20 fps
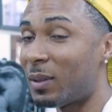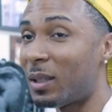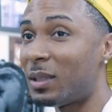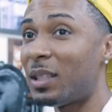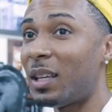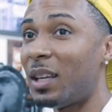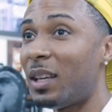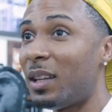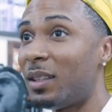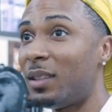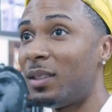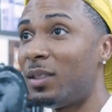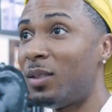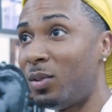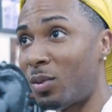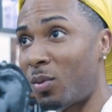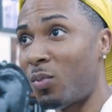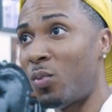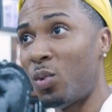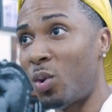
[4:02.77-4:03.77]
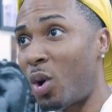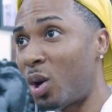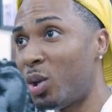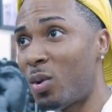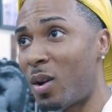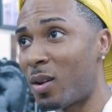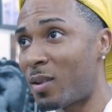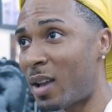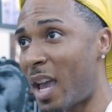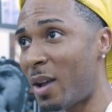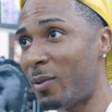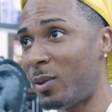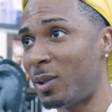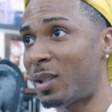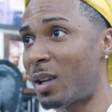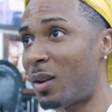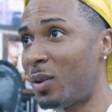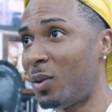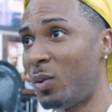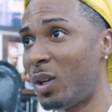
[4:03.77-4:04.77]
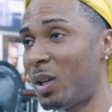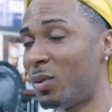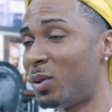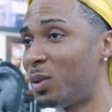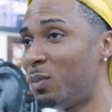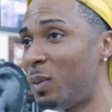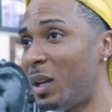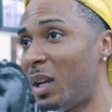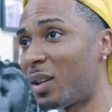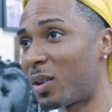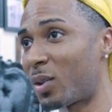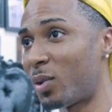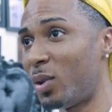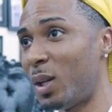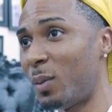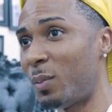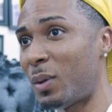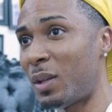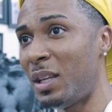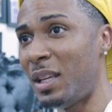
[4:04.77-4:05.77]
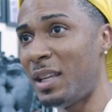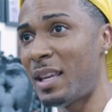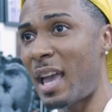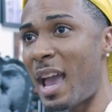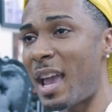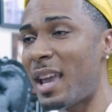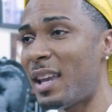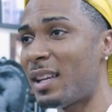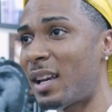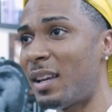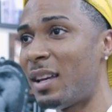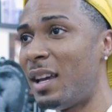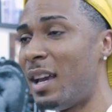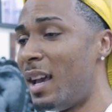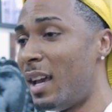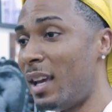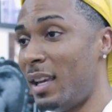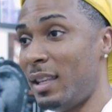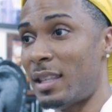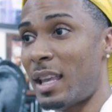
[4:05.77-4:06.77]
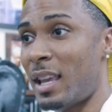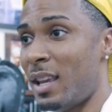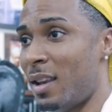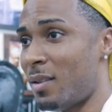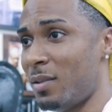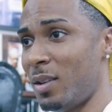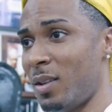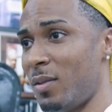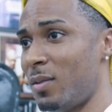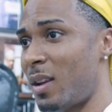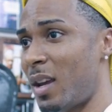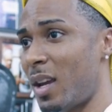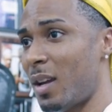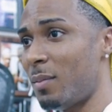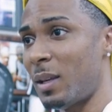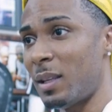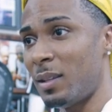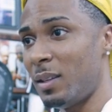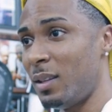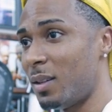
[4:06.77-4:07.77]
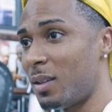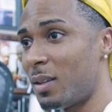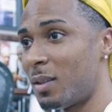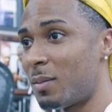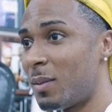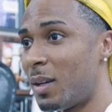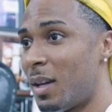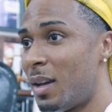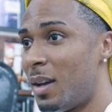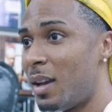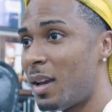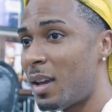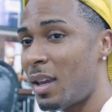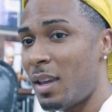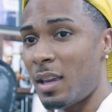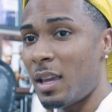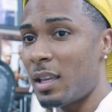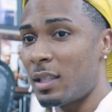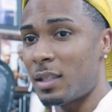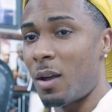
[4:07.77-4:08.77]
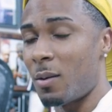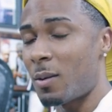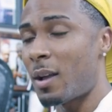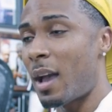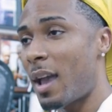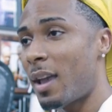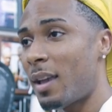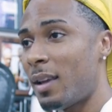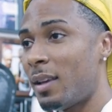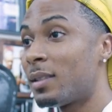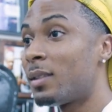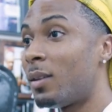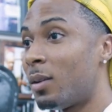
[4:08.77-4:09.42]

They said, "Are you okay with Tony Willrich being a Crip and he gay?" And he said he don't give a damn. That's him. It's okay.